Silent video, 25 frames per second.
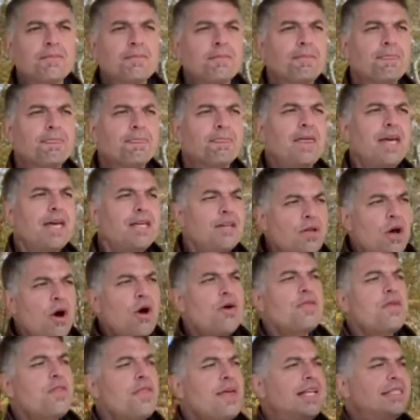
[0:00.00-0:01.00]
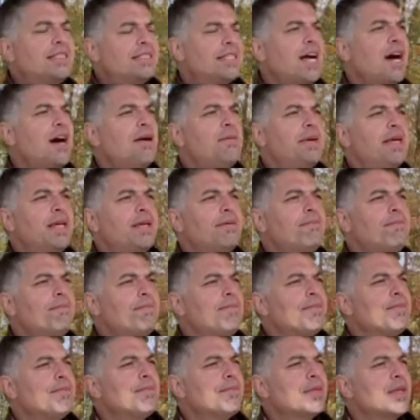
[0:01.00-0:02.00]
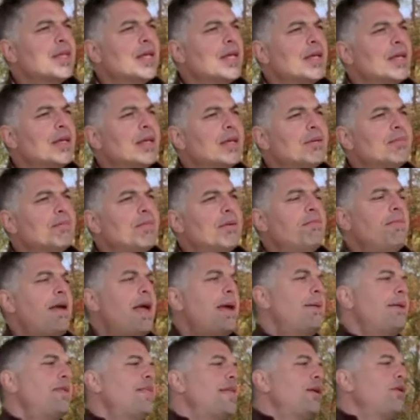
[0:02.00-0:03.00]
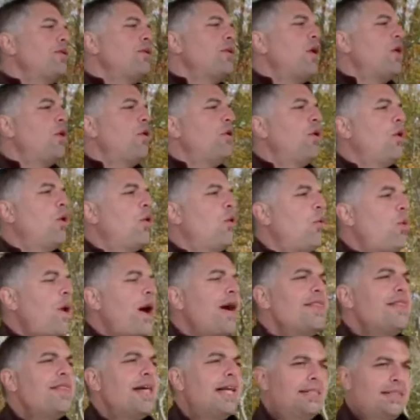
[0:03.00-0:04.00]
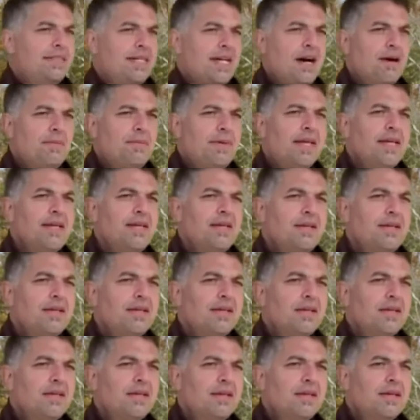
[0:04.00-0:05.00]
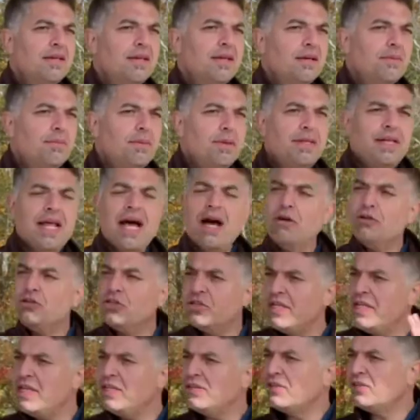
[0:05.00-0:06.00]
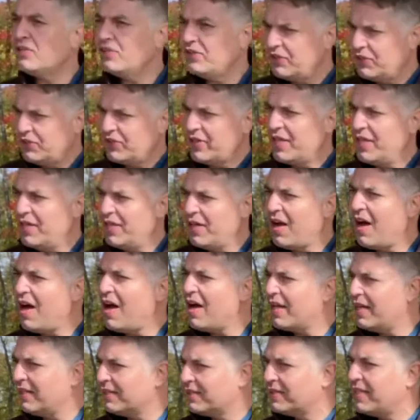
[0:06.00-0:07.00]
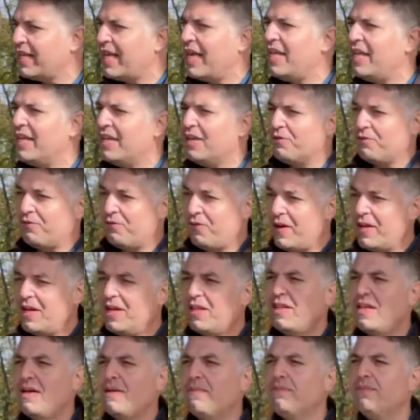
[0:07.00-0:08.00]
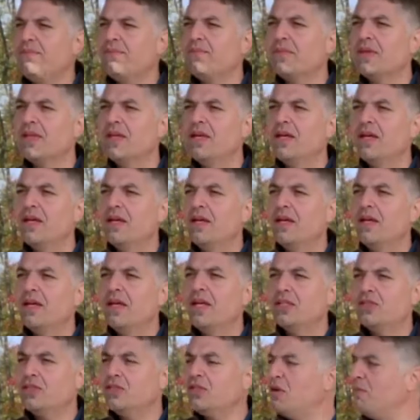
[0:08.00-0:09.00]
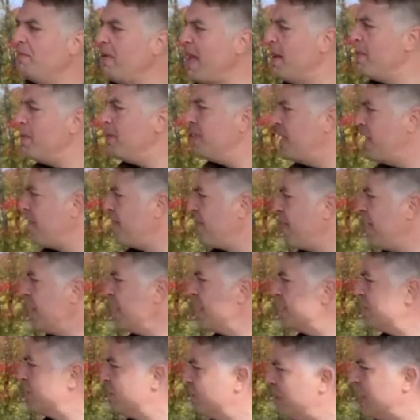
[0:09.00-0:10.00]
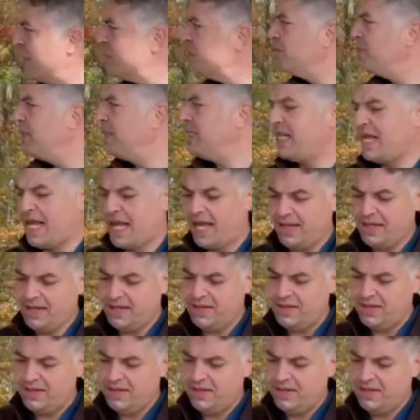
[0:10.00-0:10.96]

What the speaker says: They know that that's coming, but maybe they don't know when that's coming. But now Jesus, the Son of God, is standing in front of them, and so maybe they think it's Judgment Day.